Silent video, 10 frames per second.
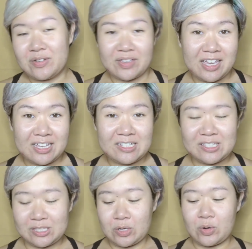Okay,
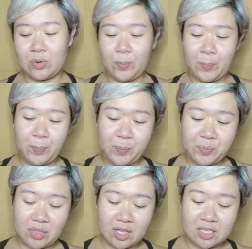so
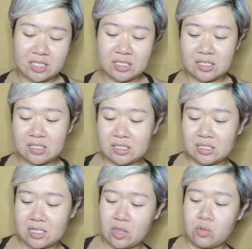this
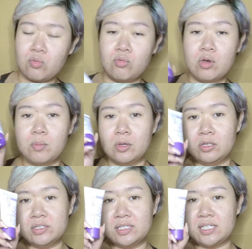is the
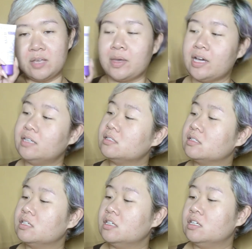Rimmel Stay Matte,
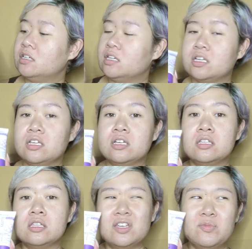
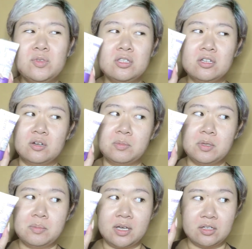and I've been
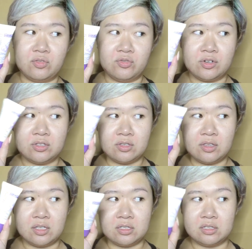coming back and forth to
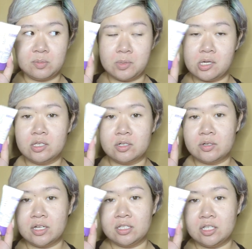this product
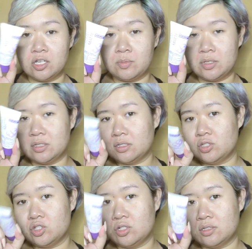right here because
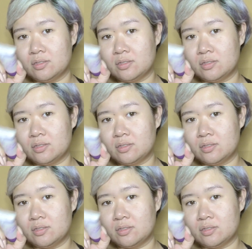it's